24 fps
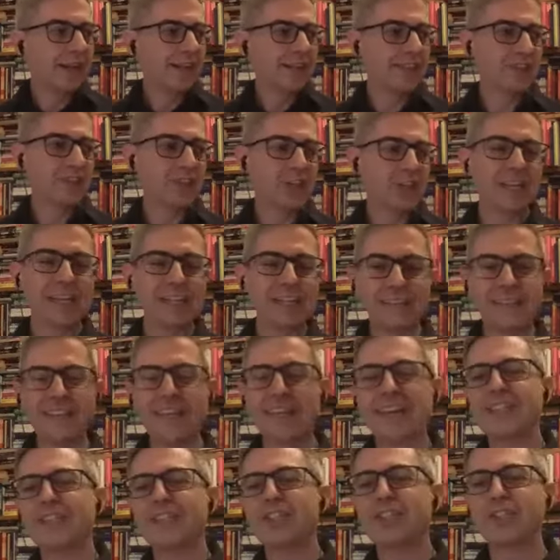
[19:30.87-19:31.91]
genetic
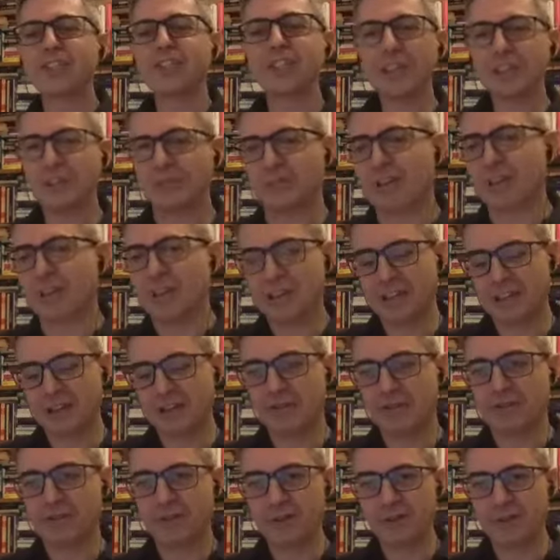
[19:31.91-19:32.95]
engineering,
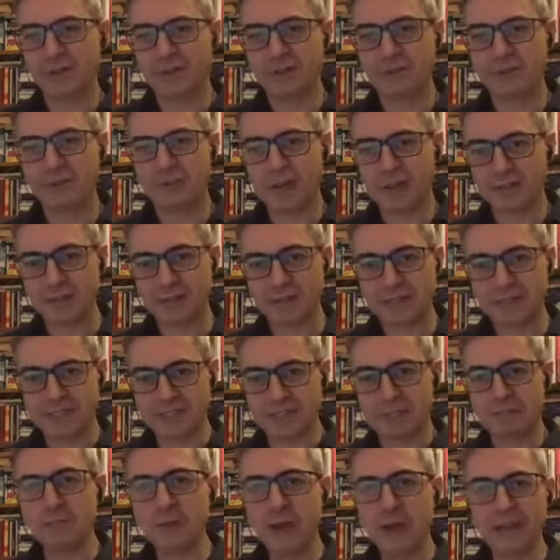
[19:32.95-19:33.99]
if you pass me
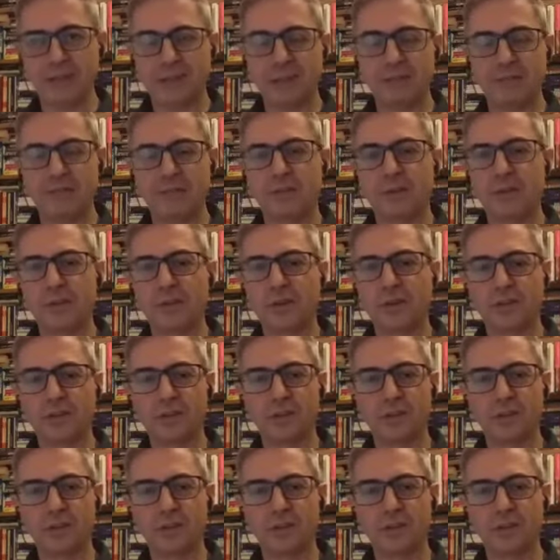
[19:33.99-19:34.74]
this metaphor,